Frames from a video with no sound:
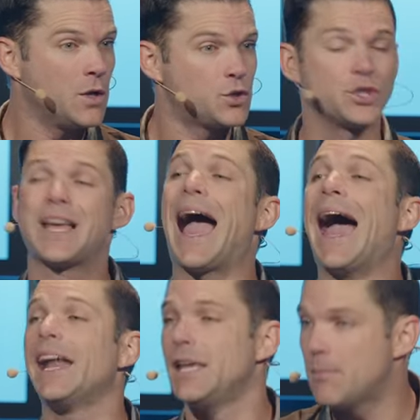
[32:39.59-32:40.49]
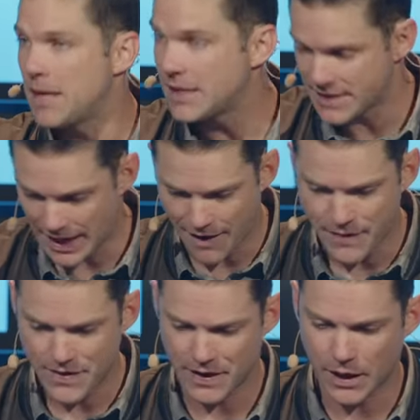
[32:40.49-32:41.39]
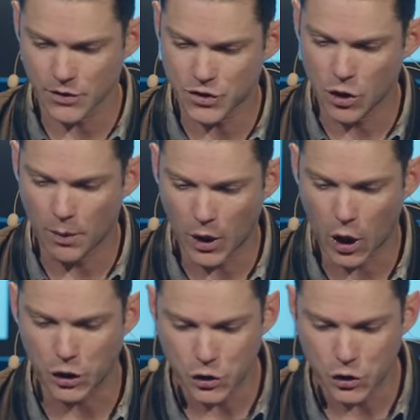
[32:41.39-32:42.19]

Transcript: Just add him into everything else going on.